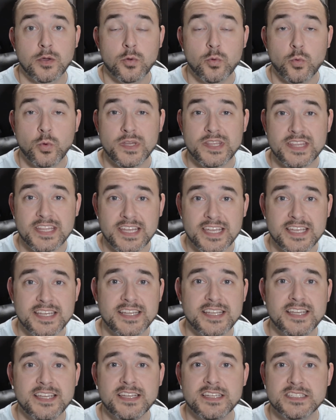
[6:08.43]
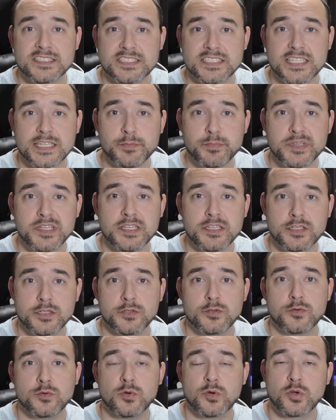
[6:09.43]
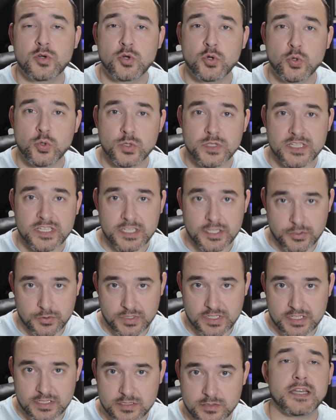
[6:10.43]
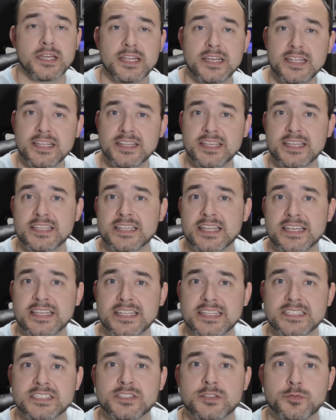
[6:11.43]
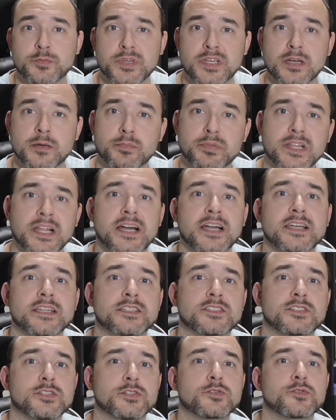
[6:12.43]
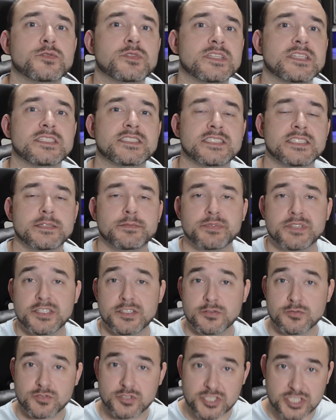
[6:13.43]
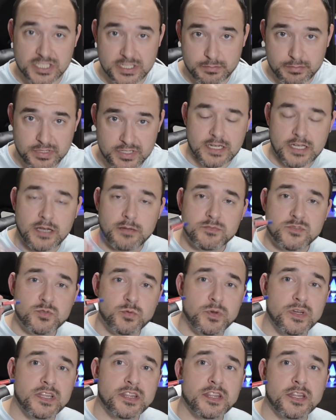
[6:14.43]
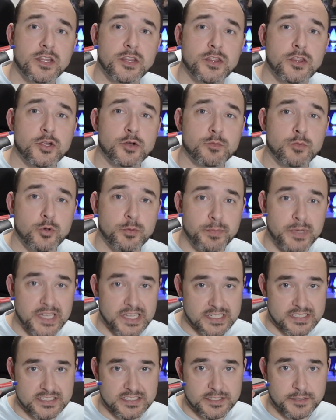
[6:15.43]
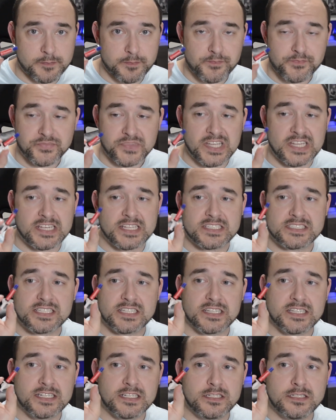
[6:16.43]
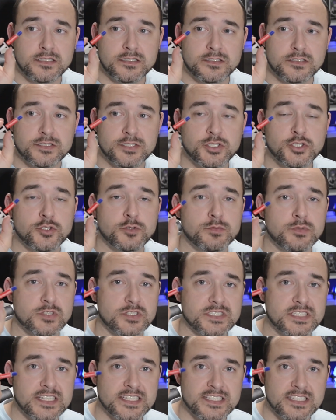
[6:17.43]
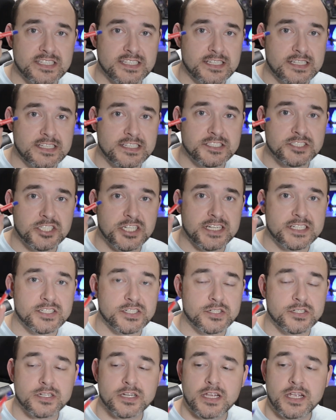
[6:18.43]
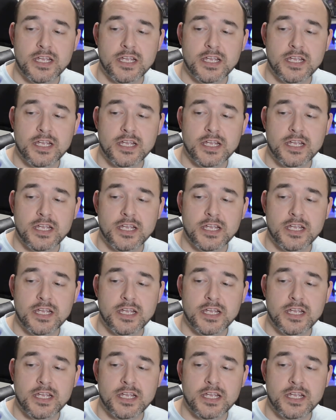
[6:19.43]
With any CPU cooling unit, anything that needs to be applied to the CPU chip comes with thermal paste. And it's a little tube, looks like a little injector,